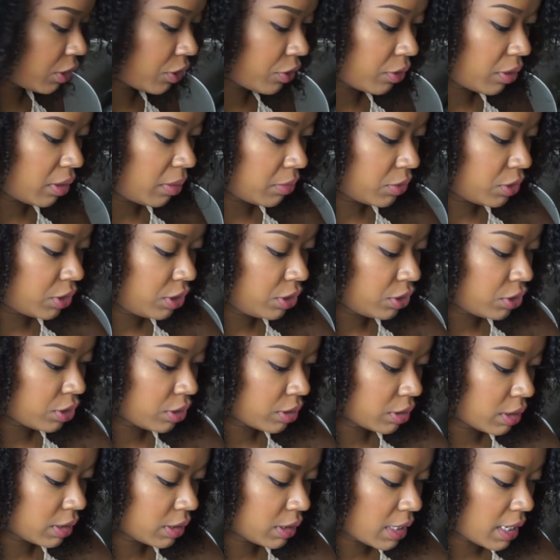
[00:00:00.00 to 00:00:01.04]
of cream cheese
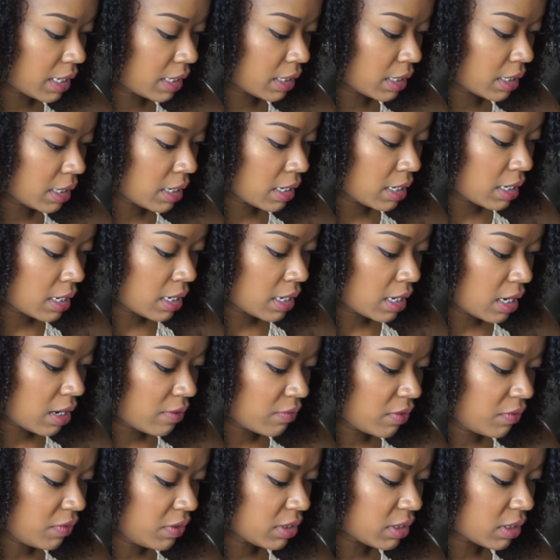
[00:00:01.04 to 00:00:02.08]
just because, like,
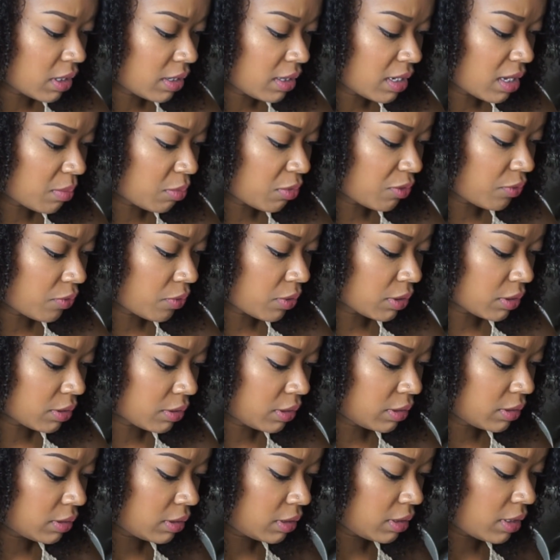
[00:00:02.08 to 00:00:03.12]
I've never done that before, so
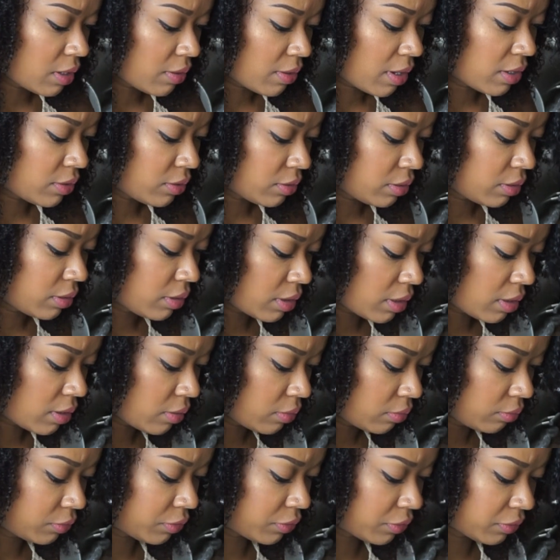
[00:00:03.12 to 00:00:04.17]
let's see how that turns
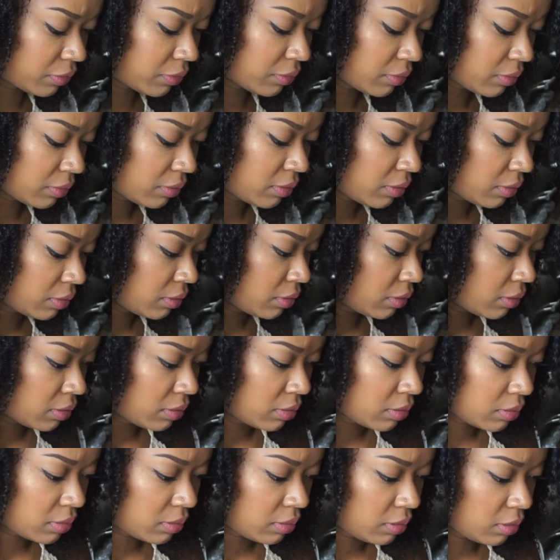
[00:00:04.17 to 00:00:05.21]
out.
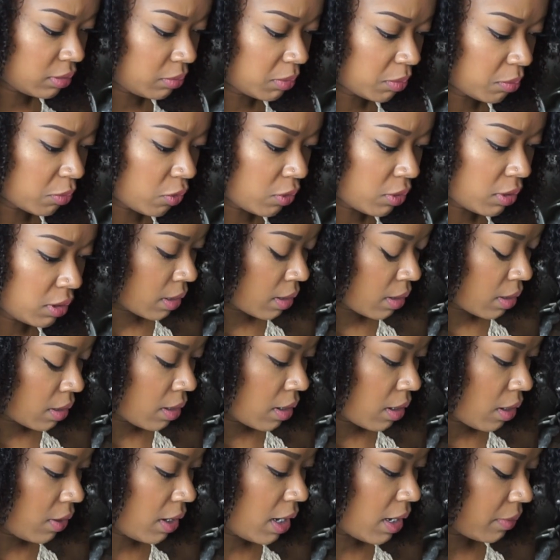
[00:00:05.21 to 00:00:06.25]
A little bit more.
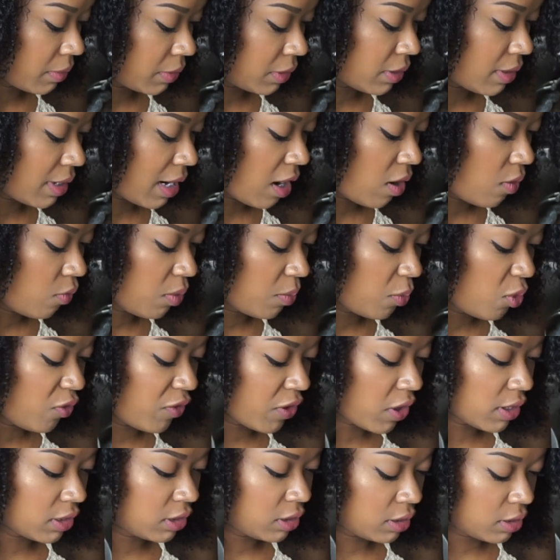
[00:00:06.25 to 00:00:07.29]
Okay, so now we're
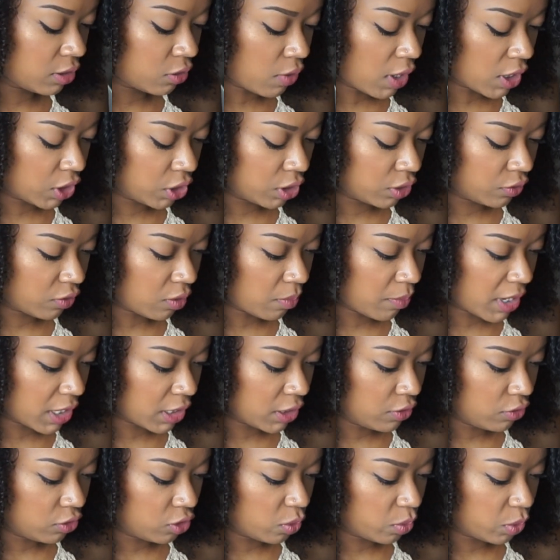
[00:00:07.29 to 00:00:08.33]
moving on to the questions from my
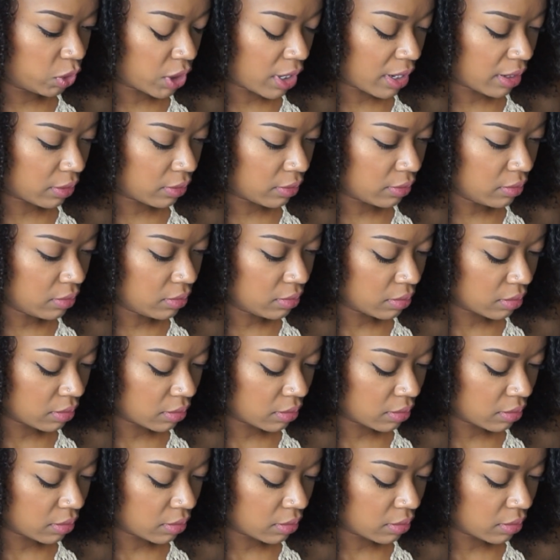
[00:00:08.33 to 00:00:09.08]
YouTube channel.